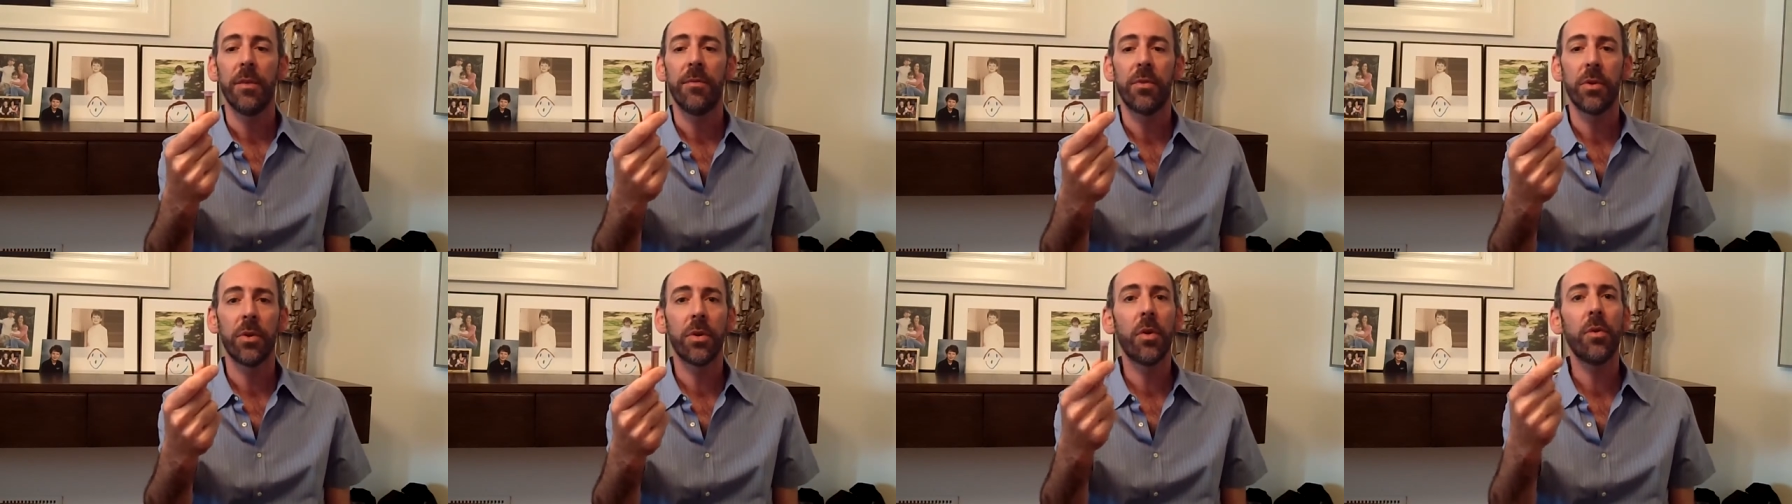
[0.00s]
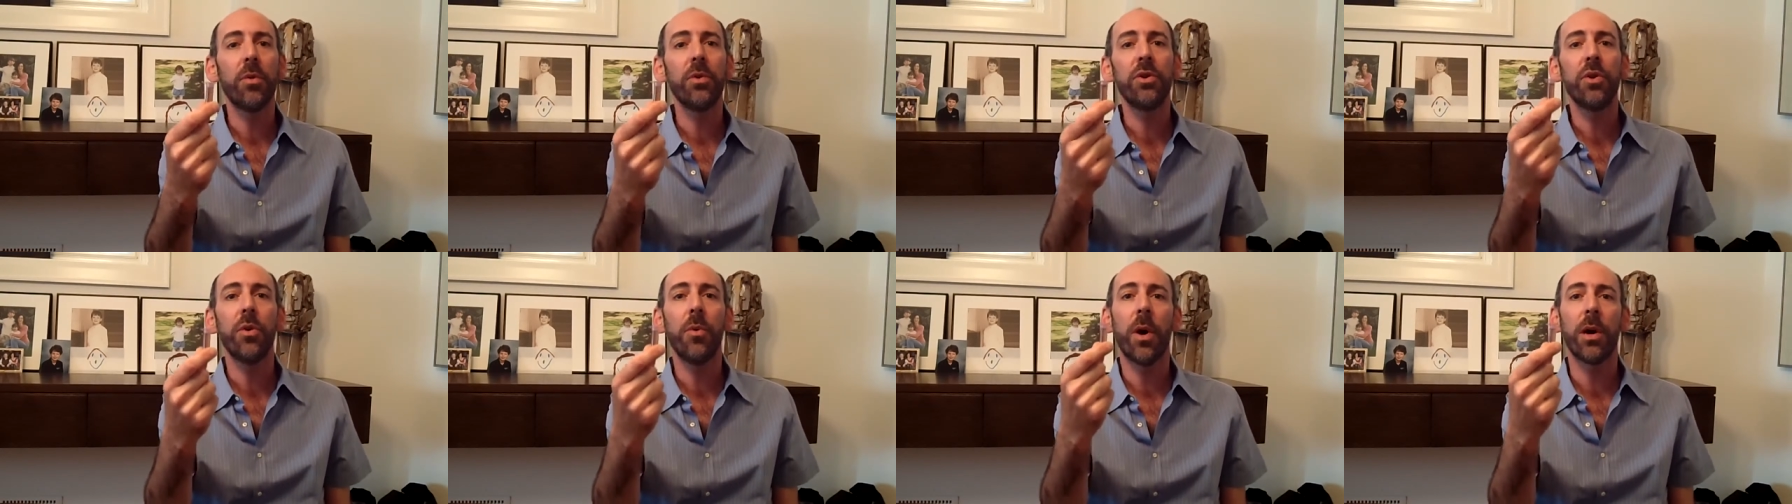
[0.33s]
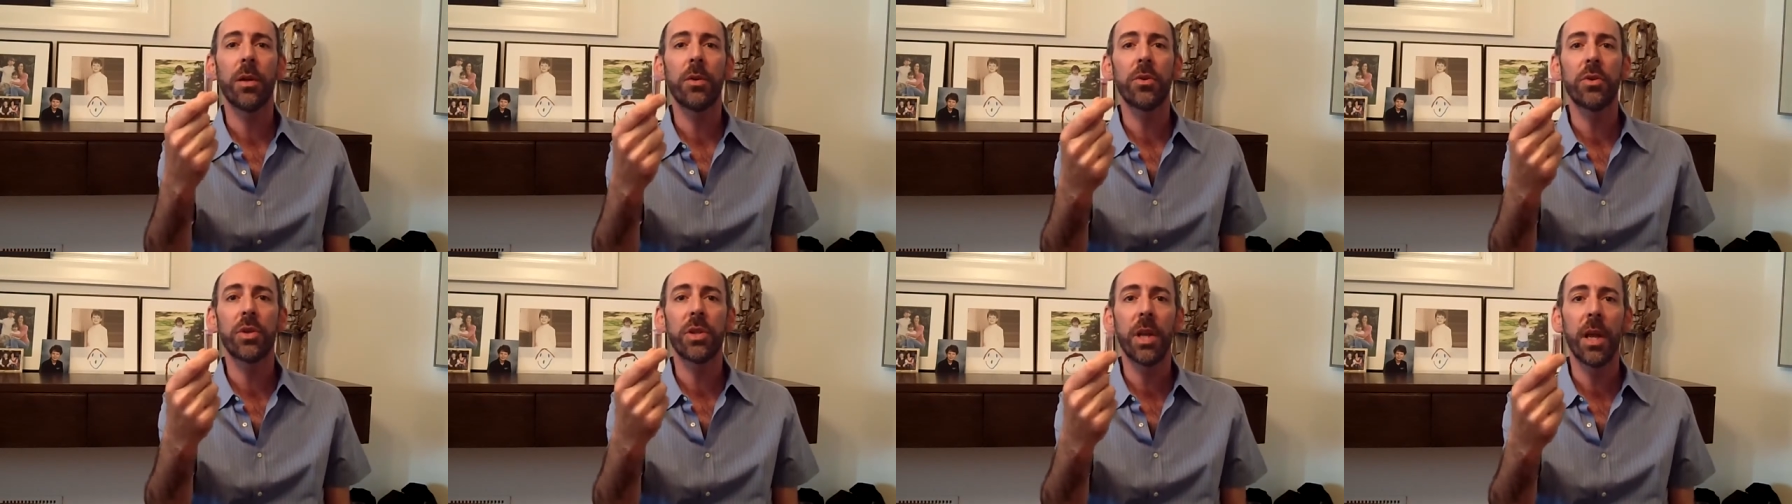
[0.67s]
For those who
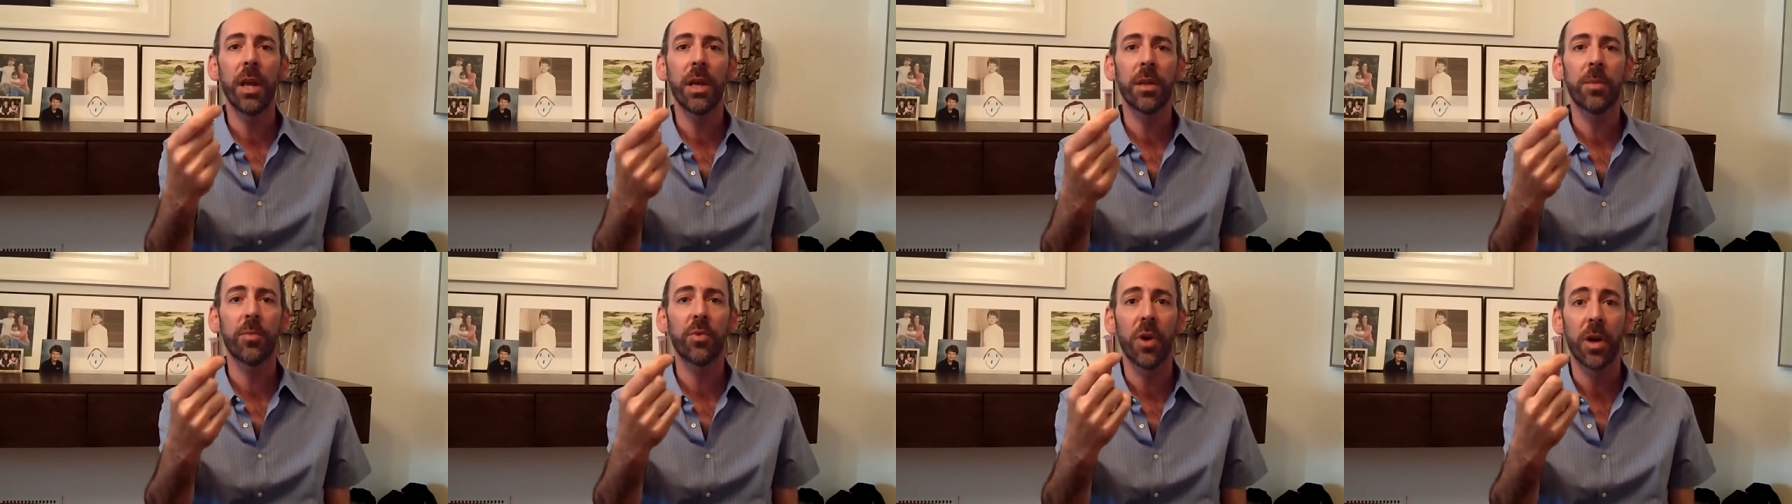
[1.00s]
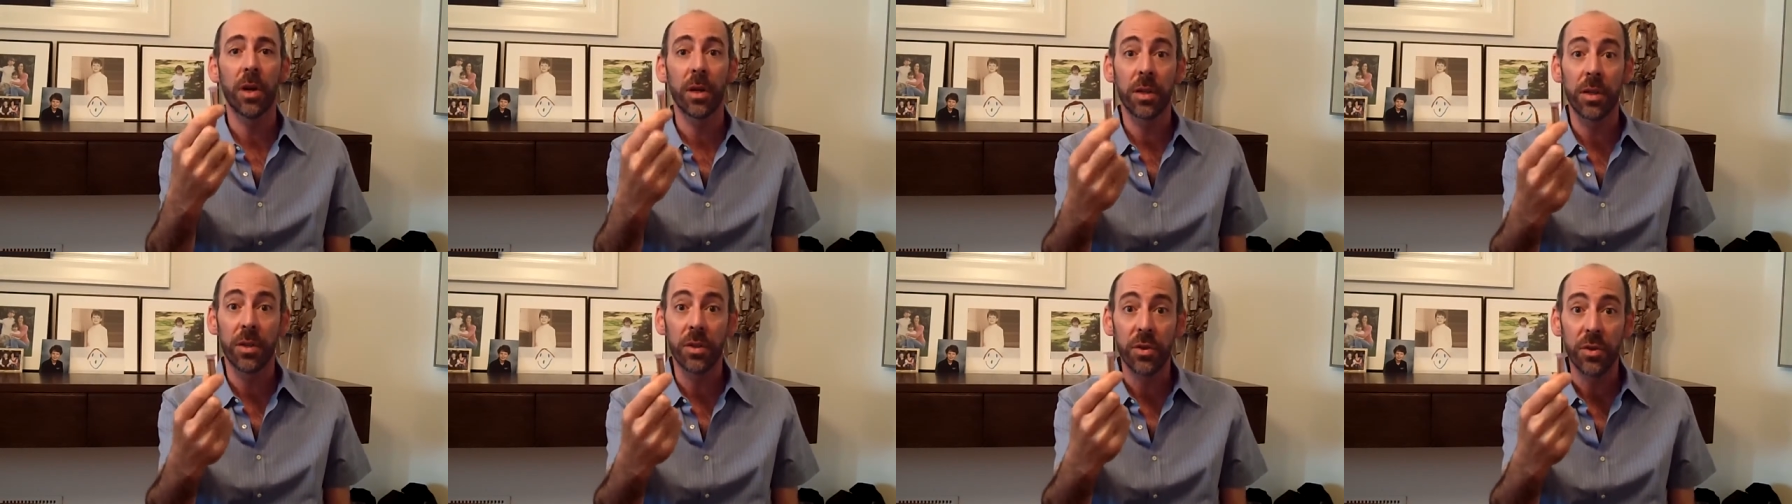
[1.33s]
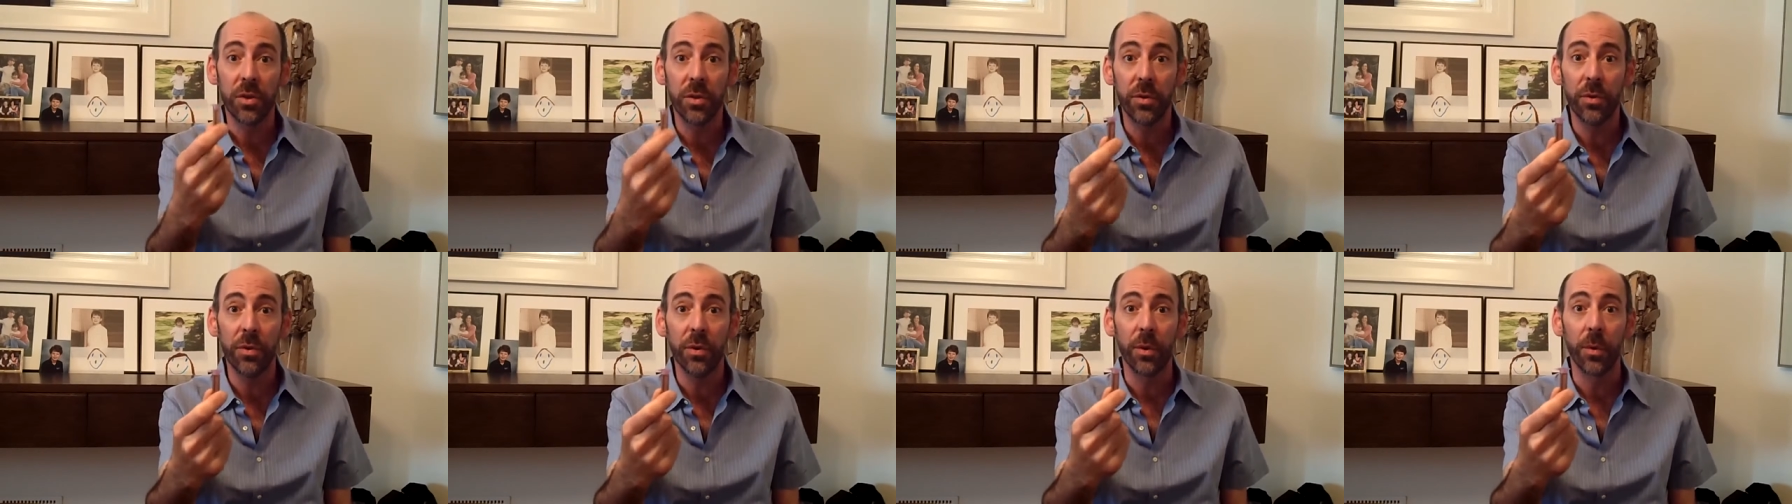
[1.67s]
understand the product
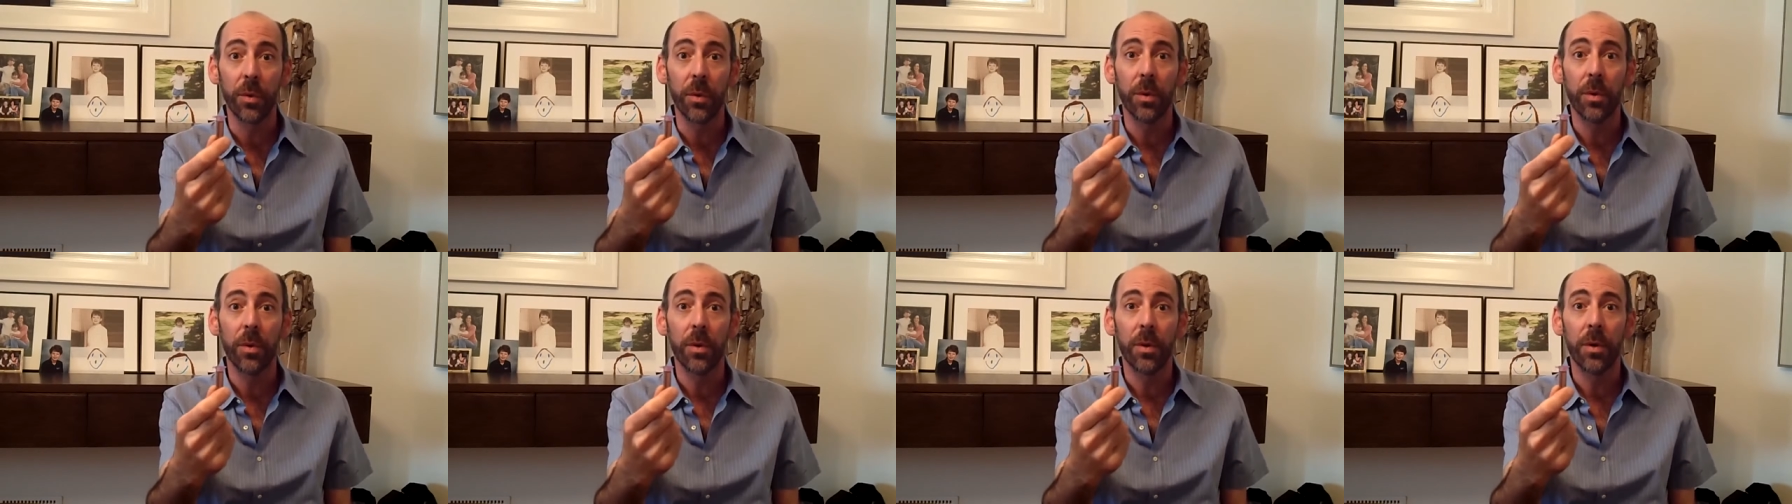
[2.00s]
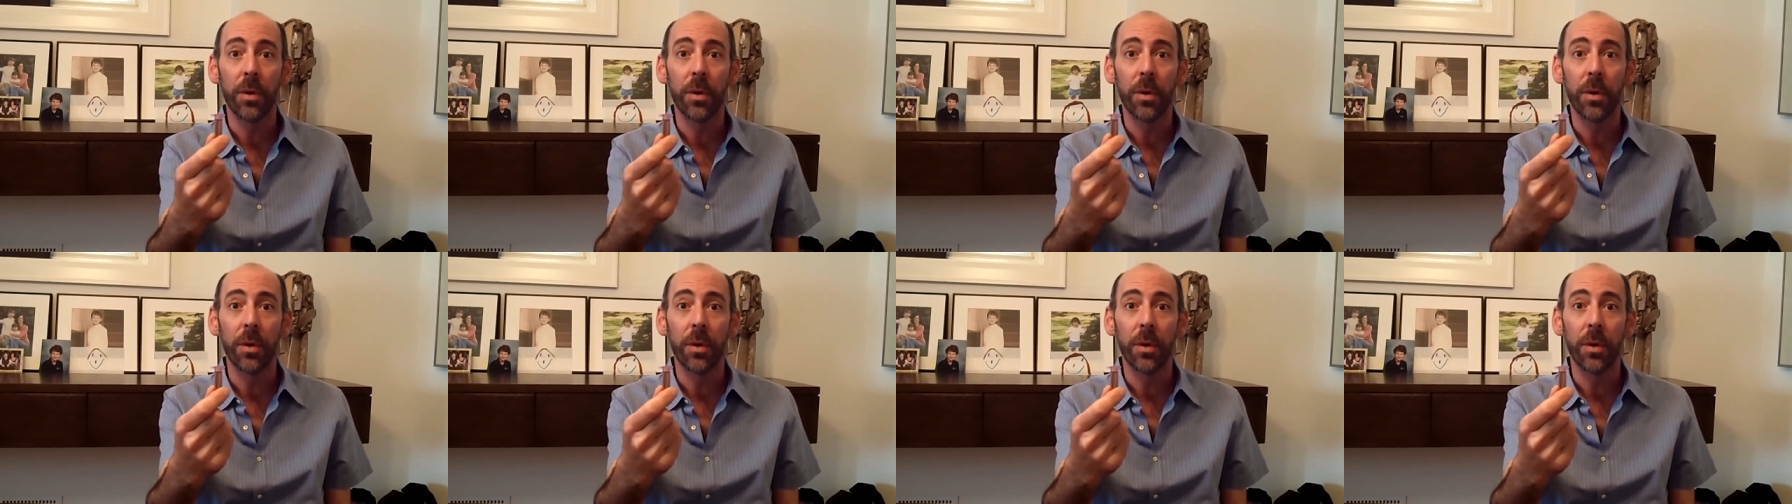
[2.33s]
as you do